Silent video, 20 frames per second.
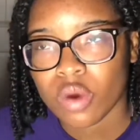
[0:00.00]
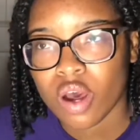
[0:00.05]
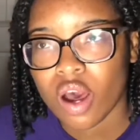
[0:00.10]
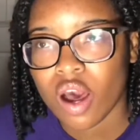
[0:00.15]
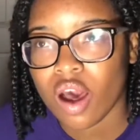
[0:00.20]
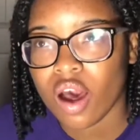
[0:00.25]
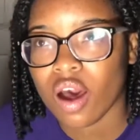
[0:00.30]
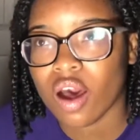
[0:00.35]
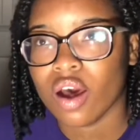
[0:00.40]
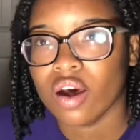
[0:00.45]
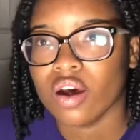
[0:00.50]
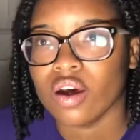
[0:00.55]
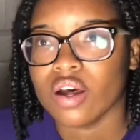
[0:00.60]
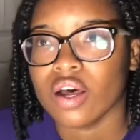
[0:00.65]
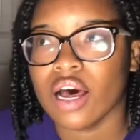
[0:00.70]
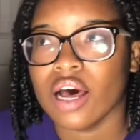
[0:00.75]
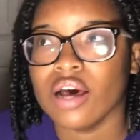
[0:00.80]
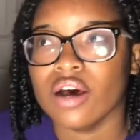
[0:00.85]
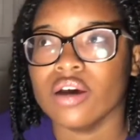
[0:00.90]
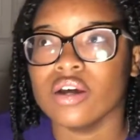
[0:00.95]

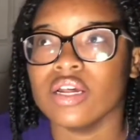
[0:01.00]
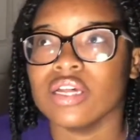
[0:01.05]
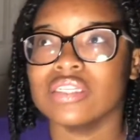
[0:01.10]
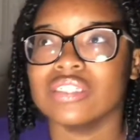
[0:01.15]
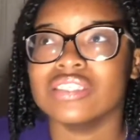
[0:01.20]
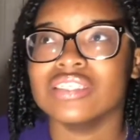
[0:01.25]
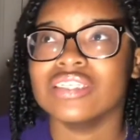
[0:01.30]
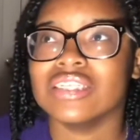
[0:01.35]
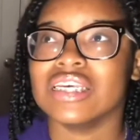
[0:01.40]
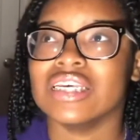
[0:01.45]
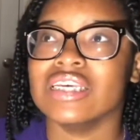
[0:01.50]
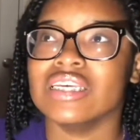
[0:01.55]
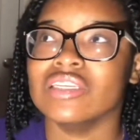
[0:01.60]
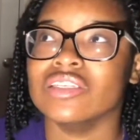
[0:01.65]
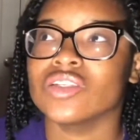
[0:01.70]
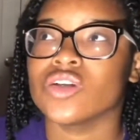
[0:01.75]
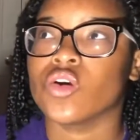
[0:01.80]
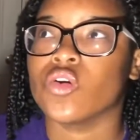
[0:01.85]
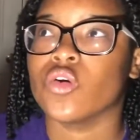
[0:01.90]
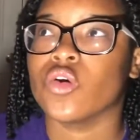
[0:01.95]
a
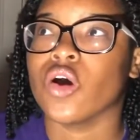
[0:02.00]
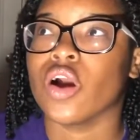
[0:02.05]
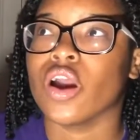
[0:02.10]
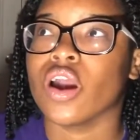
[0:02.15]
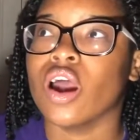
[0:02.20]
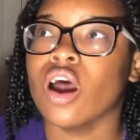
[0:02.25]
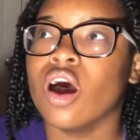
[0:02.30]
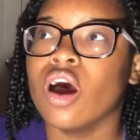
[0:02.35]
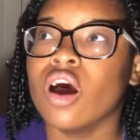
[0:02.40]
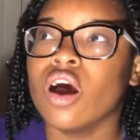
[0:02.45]
disease or